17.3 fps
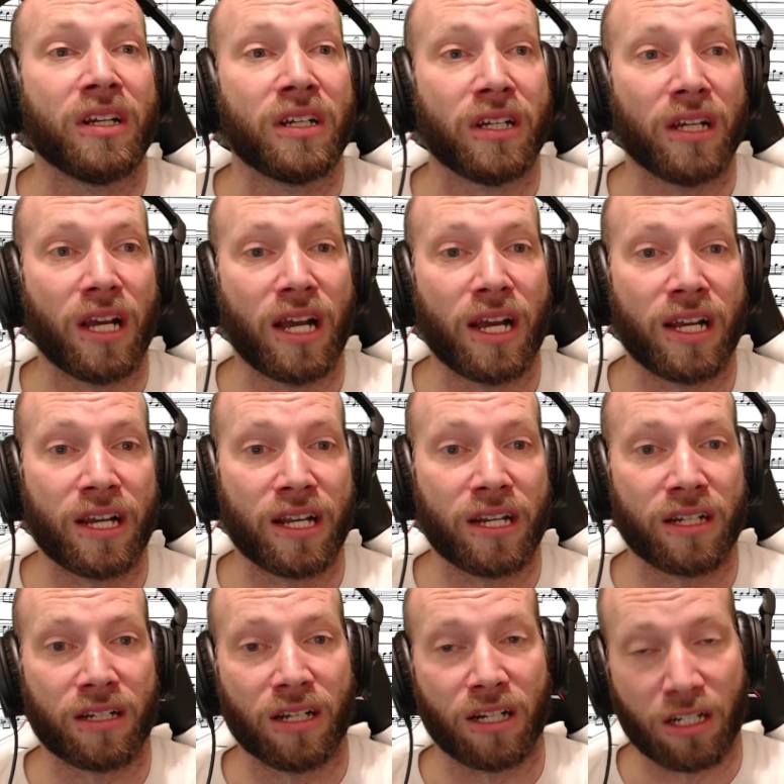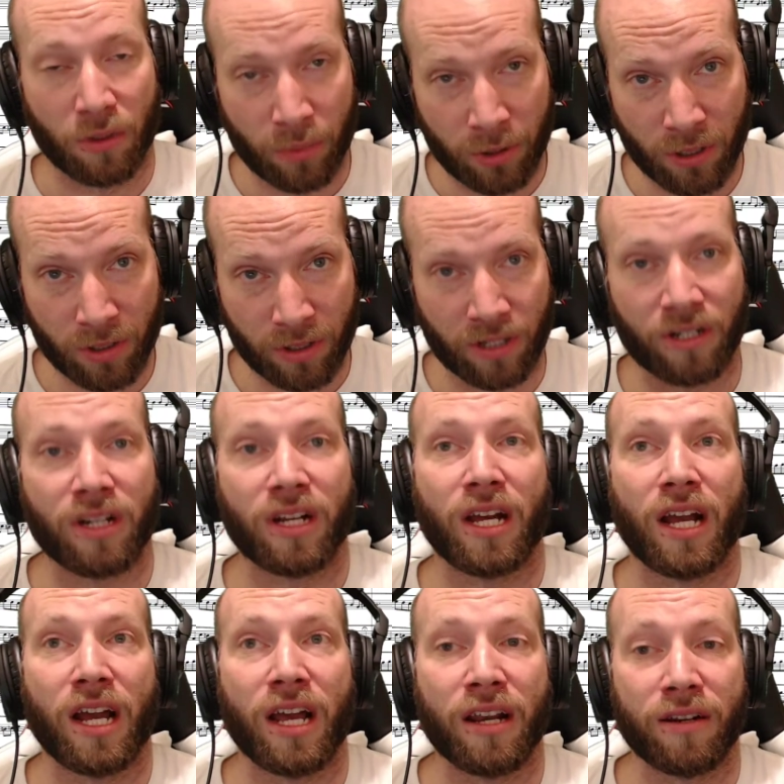and a computer
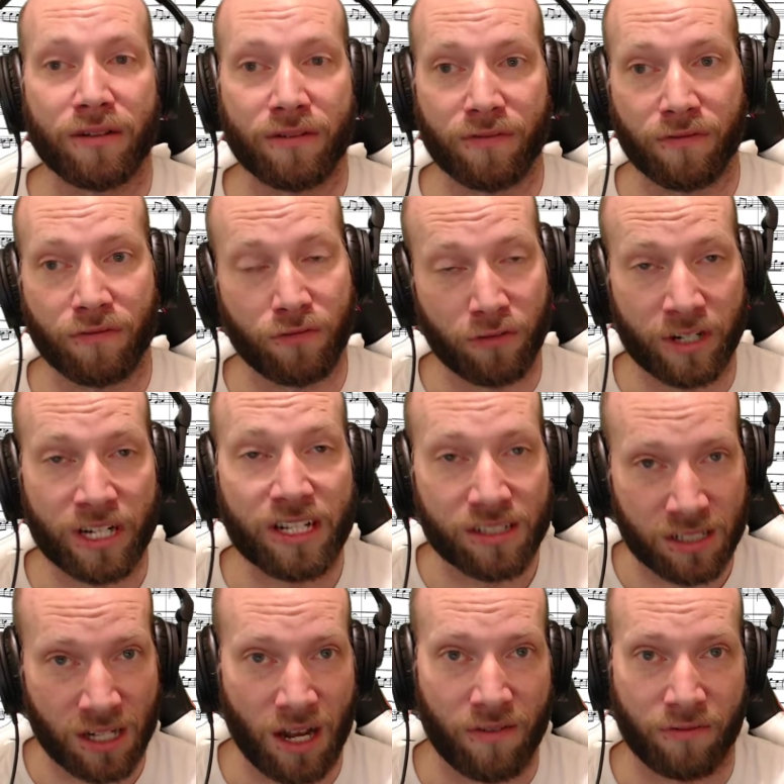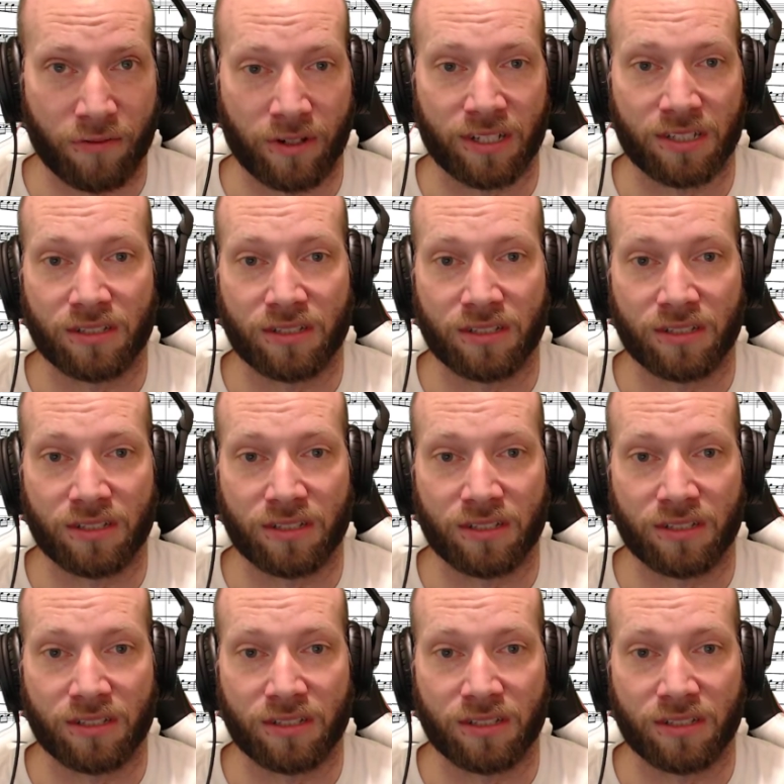and free software.